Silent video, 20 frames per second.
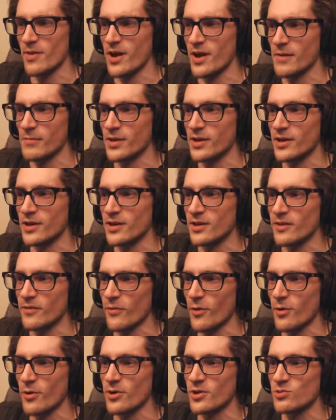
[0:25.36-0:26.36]
in my opinion. The
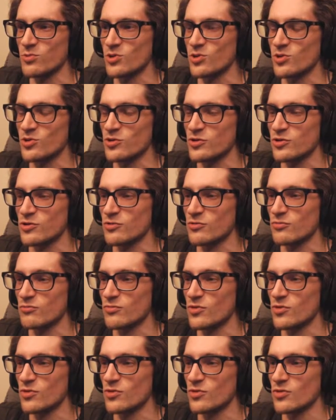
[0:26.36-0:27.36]
forest, which is the
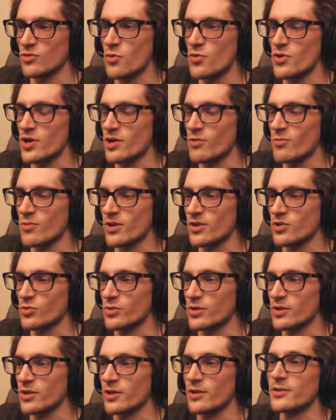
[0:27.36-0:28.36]
most spooky. I don't want to
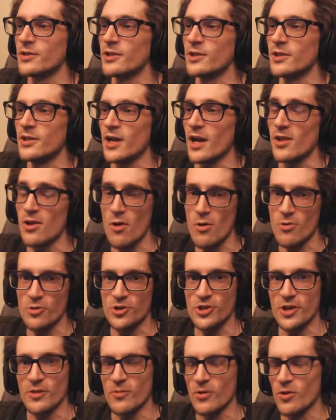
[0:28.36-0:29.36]
do it again. And the
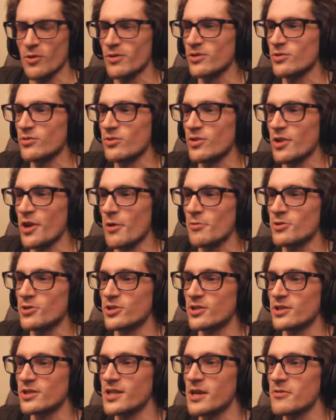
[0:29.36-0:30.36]
ocean. We're going to do the
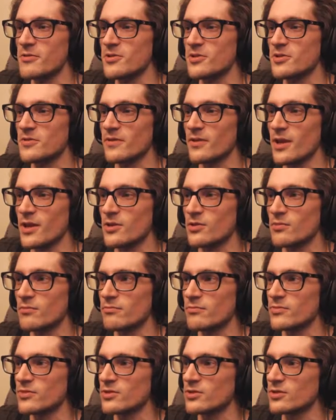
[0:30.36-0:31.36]
ocean. Sounds... and
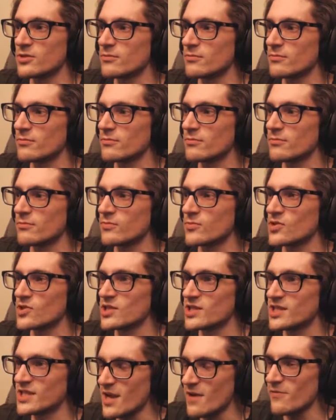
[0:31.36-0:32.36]

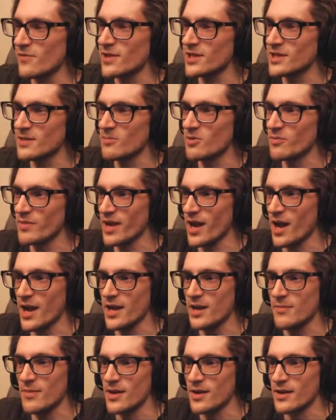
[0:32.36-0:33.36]
there's definitely someone
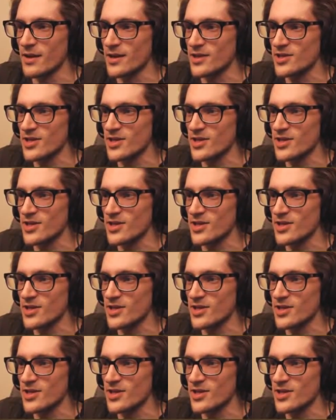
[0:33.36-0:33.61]
behind me.